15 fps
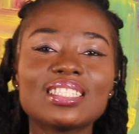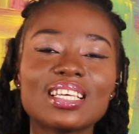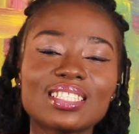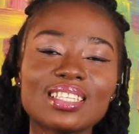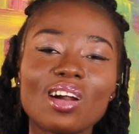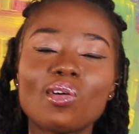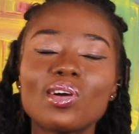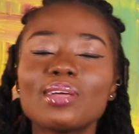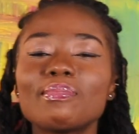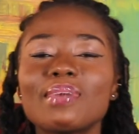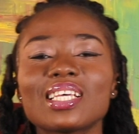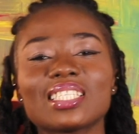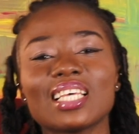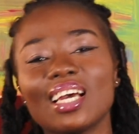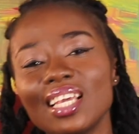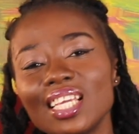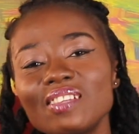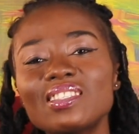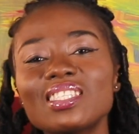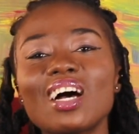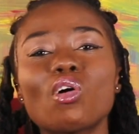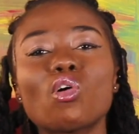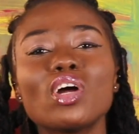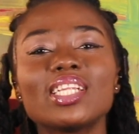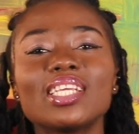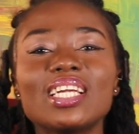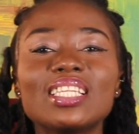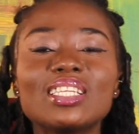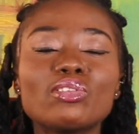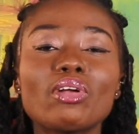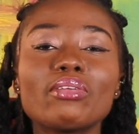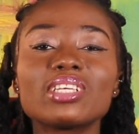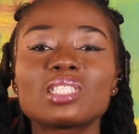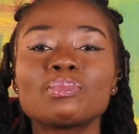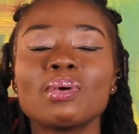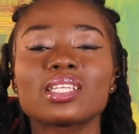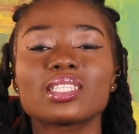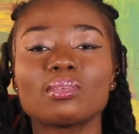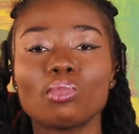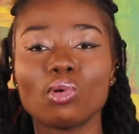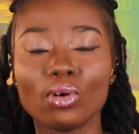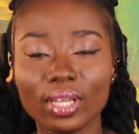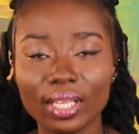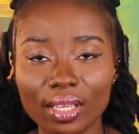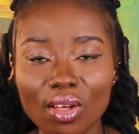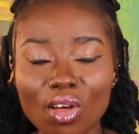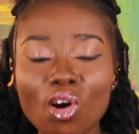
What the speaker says: That Sarkodie, Massa, if Sarkodie did not respect the boy,